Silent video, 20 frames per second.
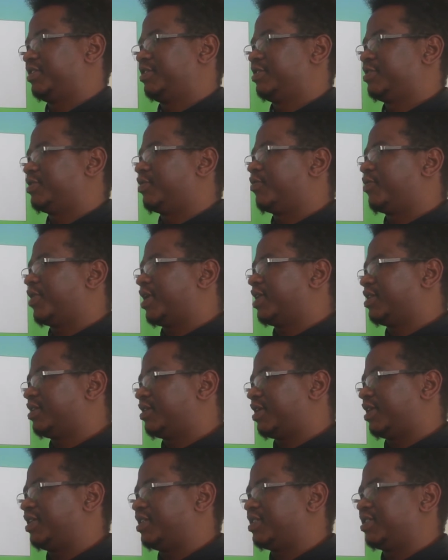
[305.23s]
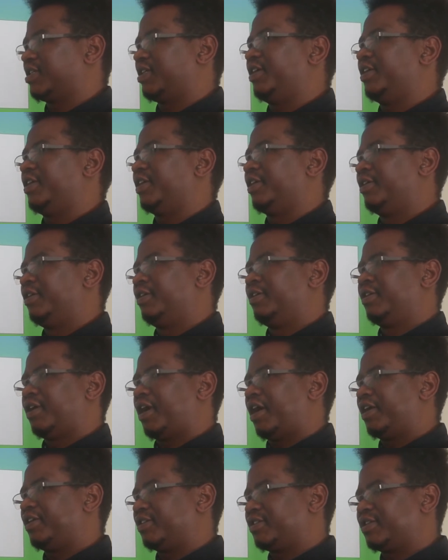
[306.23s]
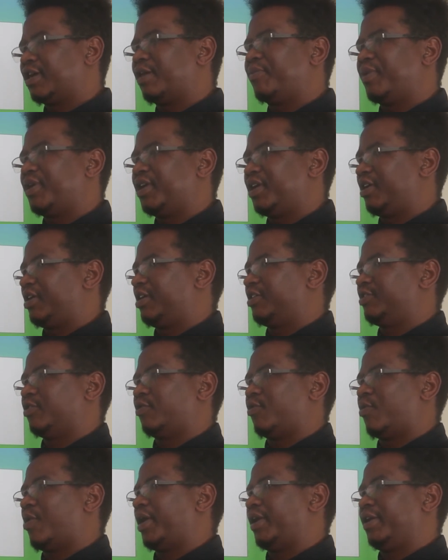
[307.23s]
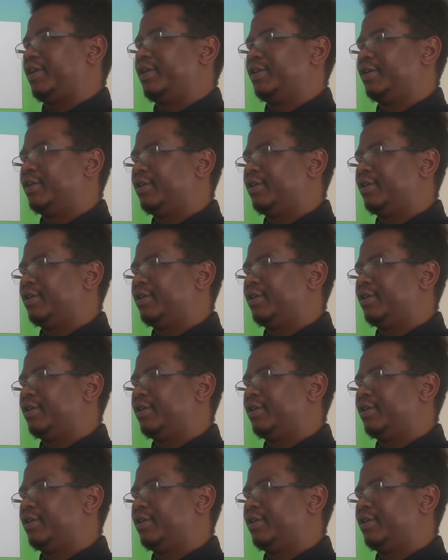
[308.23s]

So that is clear, and it's happening nationwide.